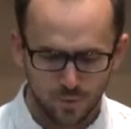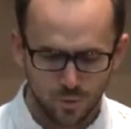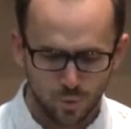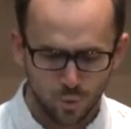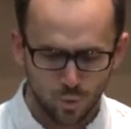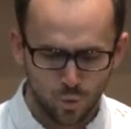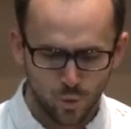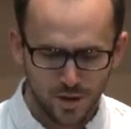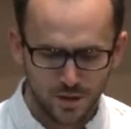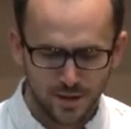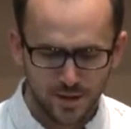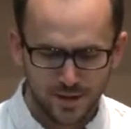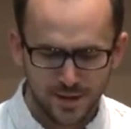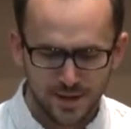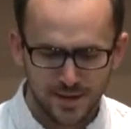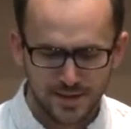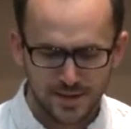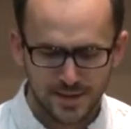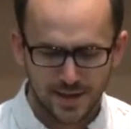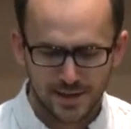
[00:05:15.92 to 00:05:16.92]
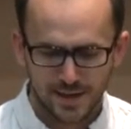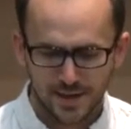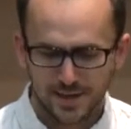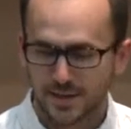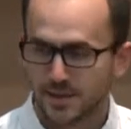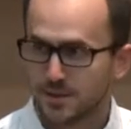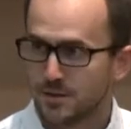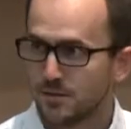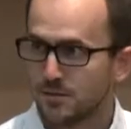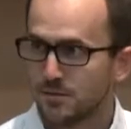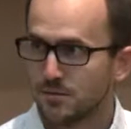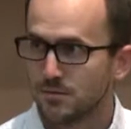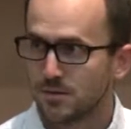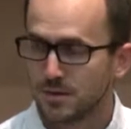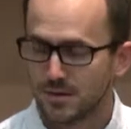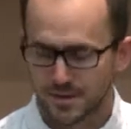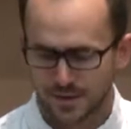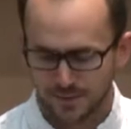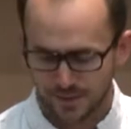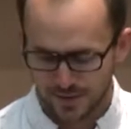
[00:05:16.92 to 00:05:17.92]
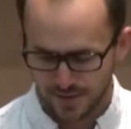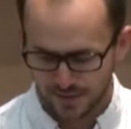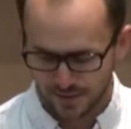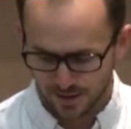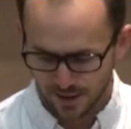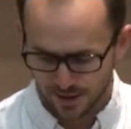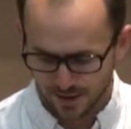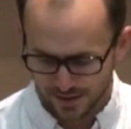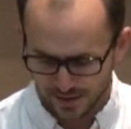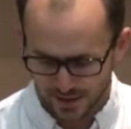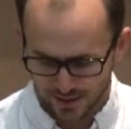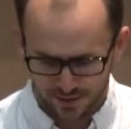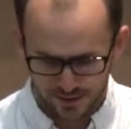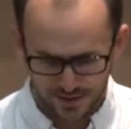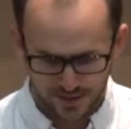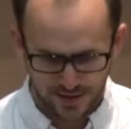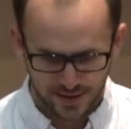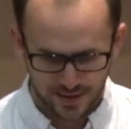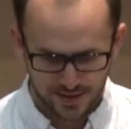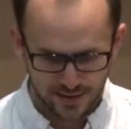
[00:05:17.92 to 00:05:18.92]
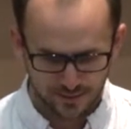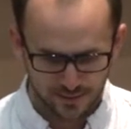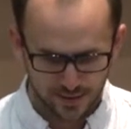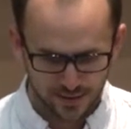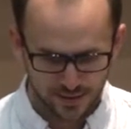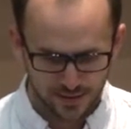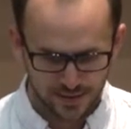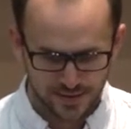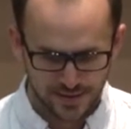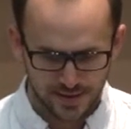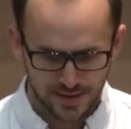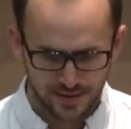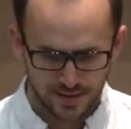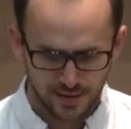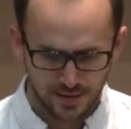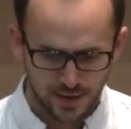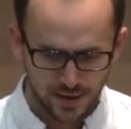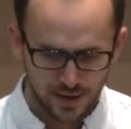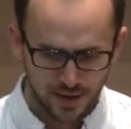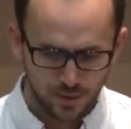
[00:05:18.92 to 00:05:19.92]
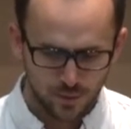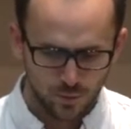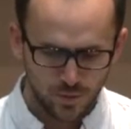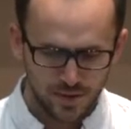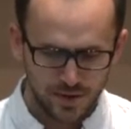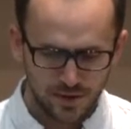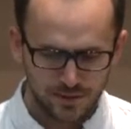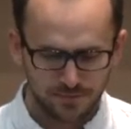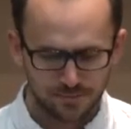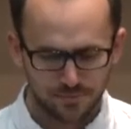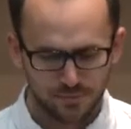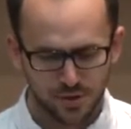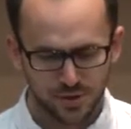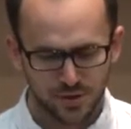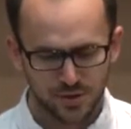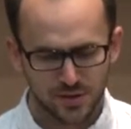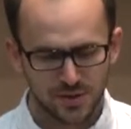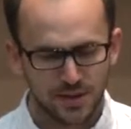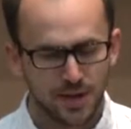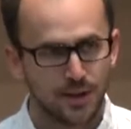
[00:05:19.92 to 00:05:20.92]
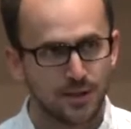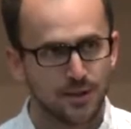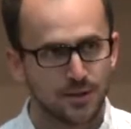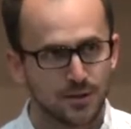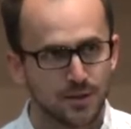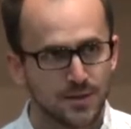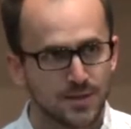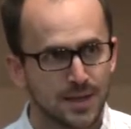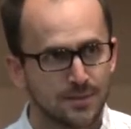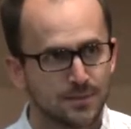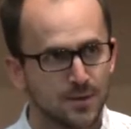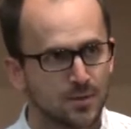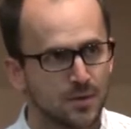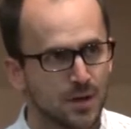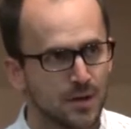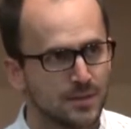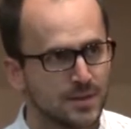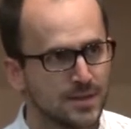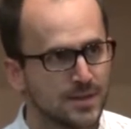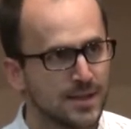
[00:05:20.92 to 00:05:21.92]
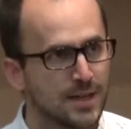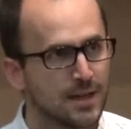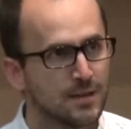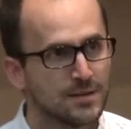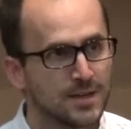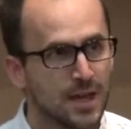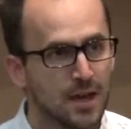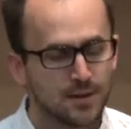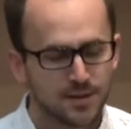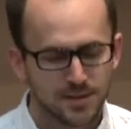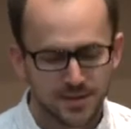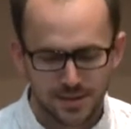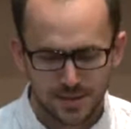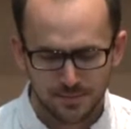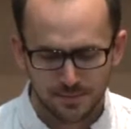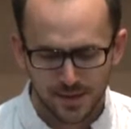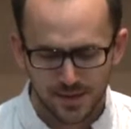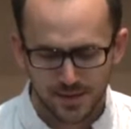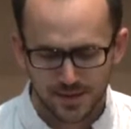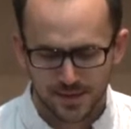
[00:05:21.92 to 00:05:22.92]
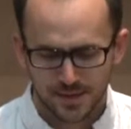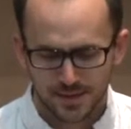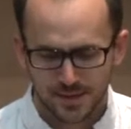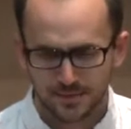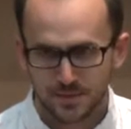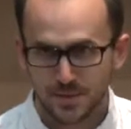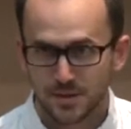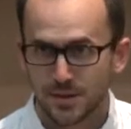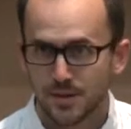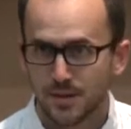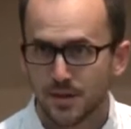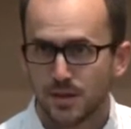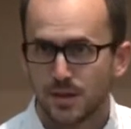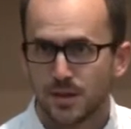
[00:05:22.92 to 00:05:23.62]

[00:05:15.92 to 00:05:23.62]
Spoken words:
One of the things that I like to do, and some of the architectures I like to build, is that we can push a lot of the real-time requirements now down into the embedded systems.